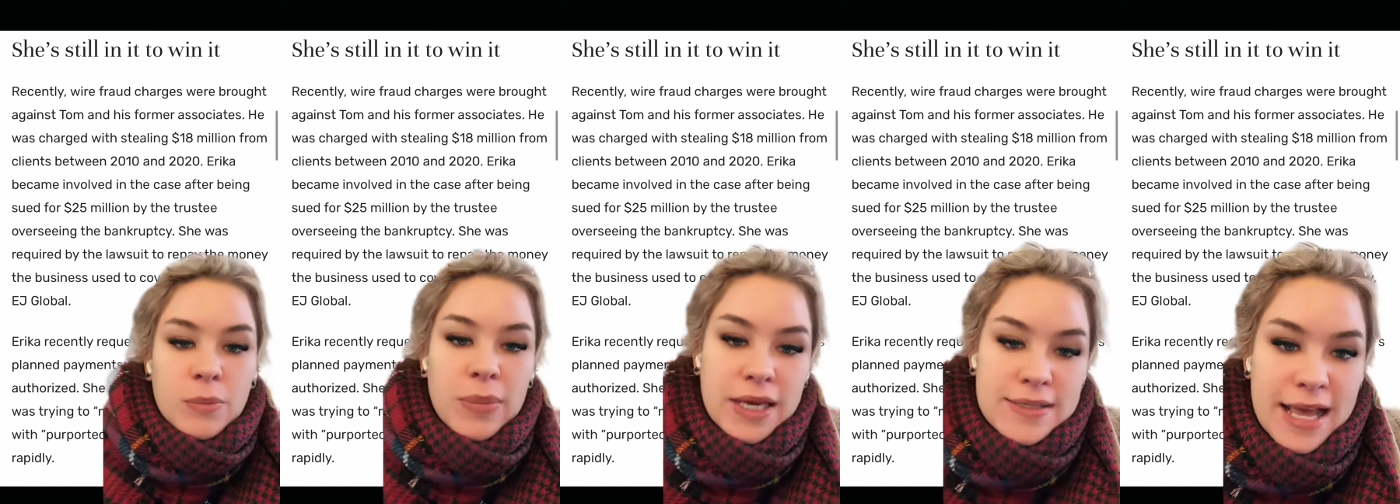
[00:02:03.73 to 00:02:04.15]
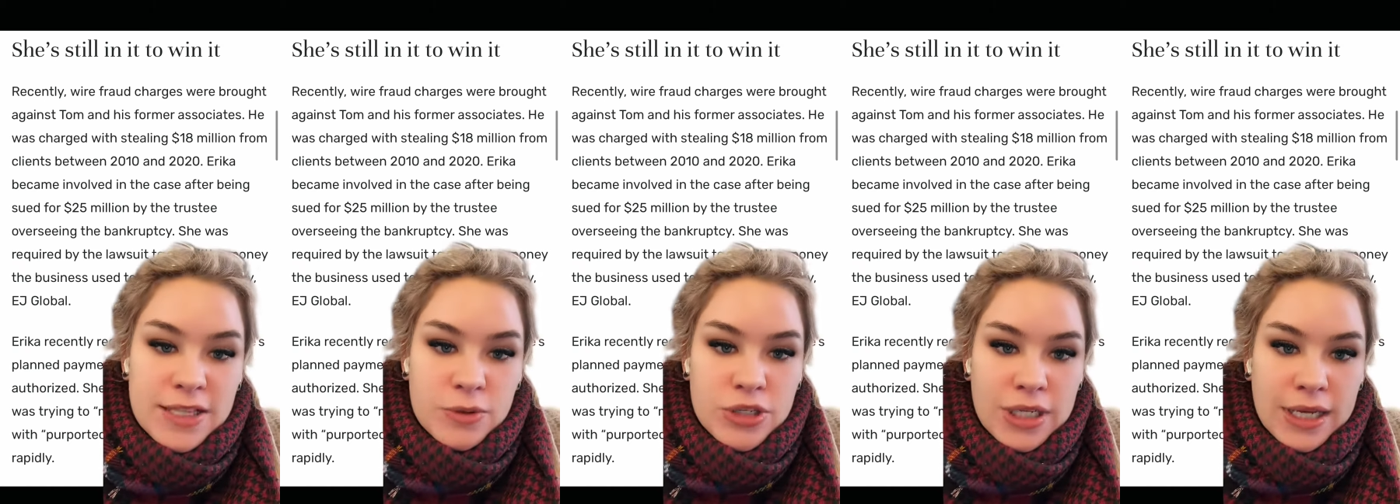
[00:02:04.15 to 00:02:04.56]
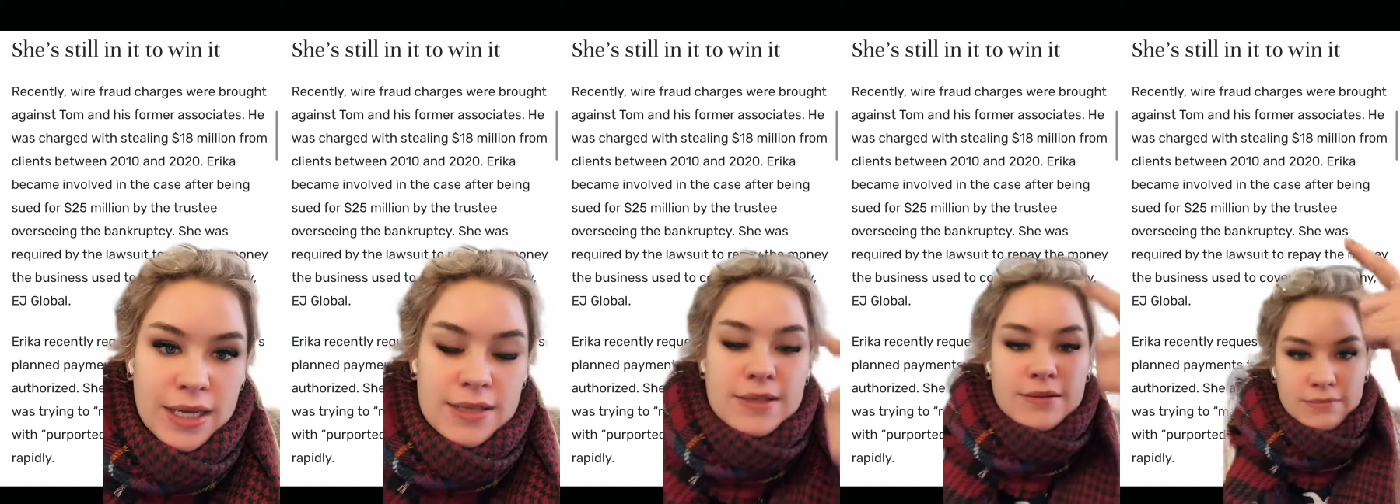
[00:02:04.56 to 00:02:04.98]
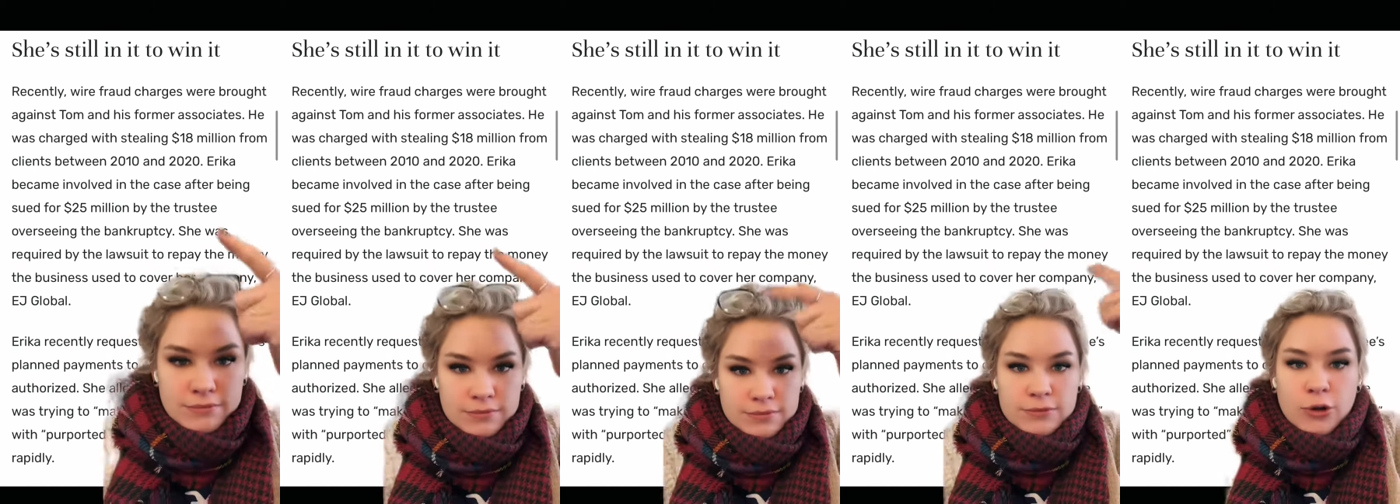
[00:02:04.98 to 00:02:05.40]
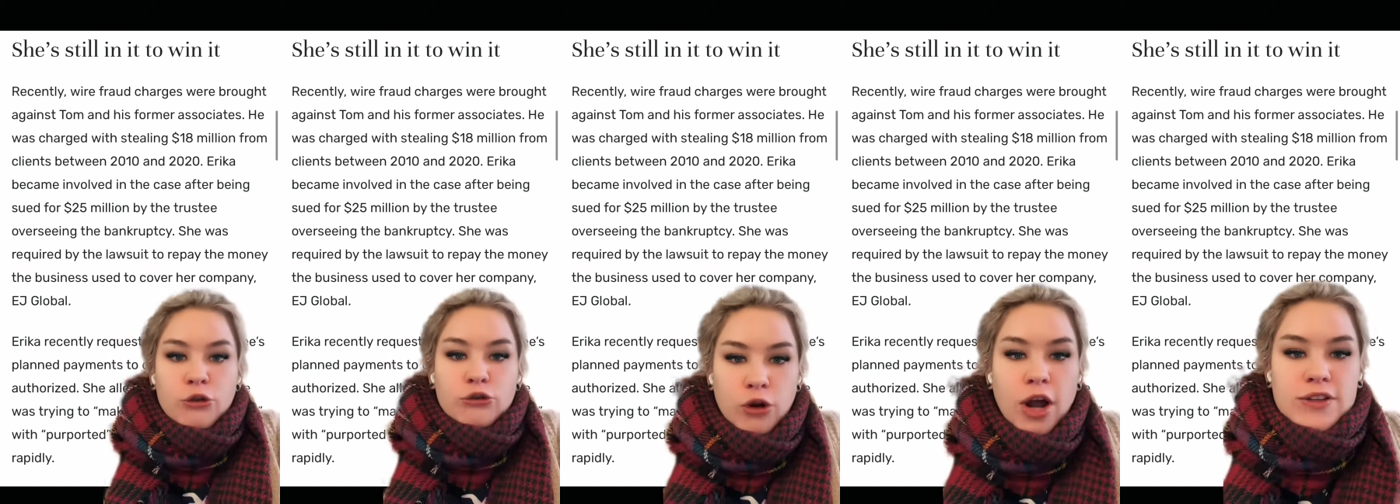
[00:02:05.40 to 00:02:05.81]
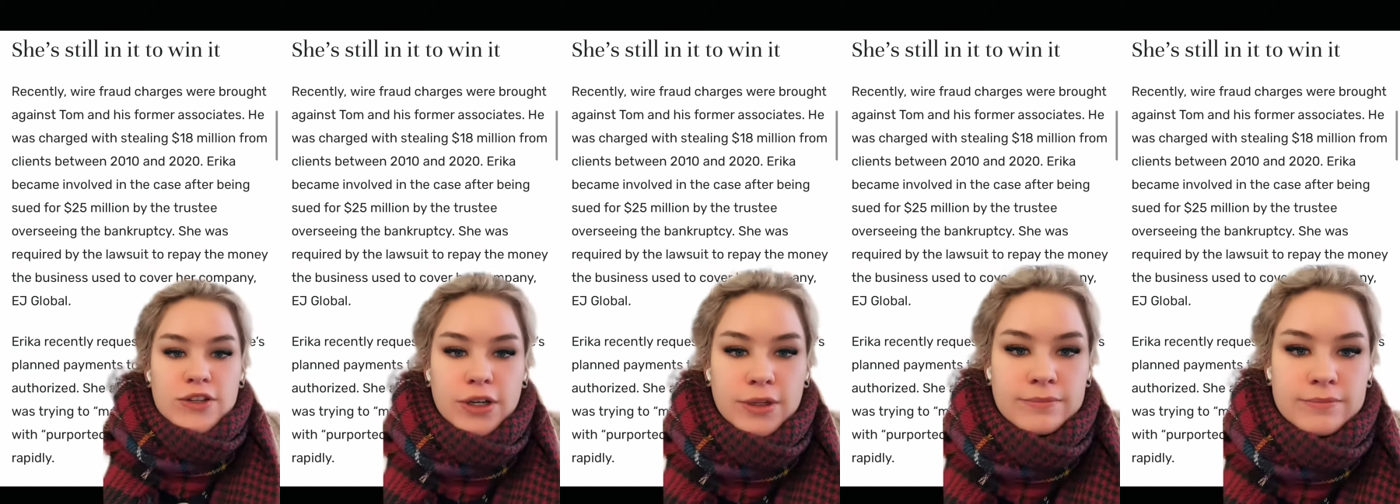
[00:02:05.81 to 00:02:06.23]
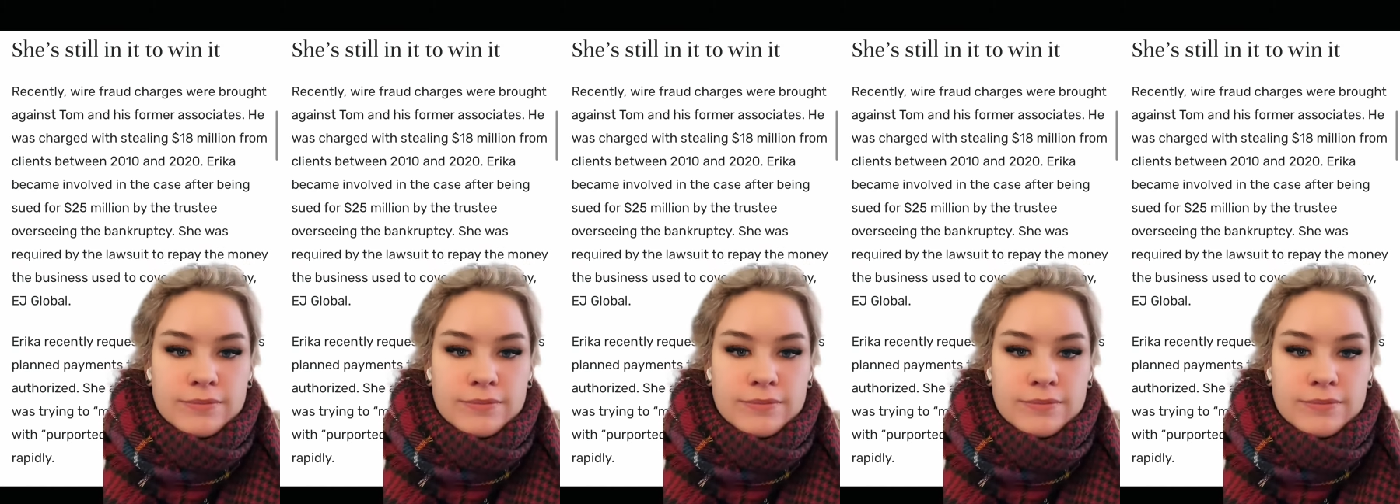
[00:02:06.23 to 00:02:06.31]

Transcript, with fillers: Because that's what she is. Fraudster.